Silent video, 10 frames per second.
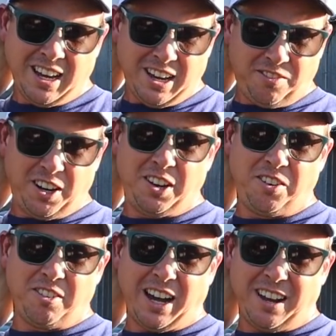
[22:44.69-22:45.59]
If any of
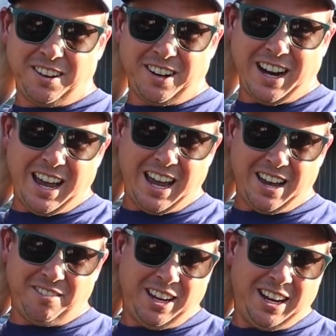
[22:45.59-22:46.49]
you out there
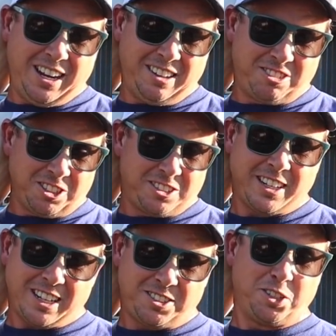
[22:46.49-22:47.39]
have any
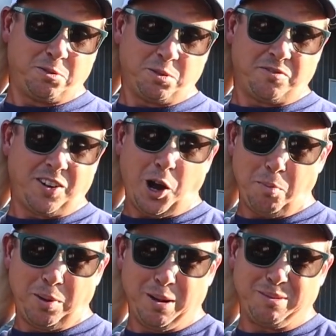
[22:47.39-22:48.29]
successes with fall
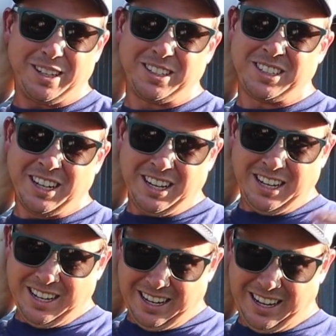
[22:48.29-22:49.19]
pumpkins
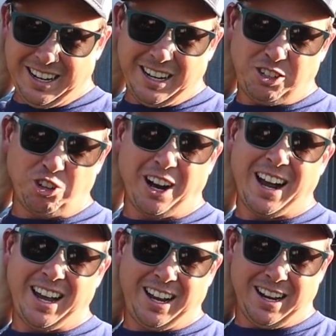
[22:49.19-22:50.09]
in a
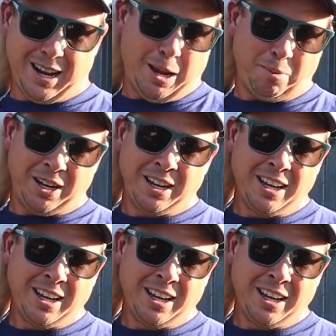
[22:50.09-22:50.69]
trying climate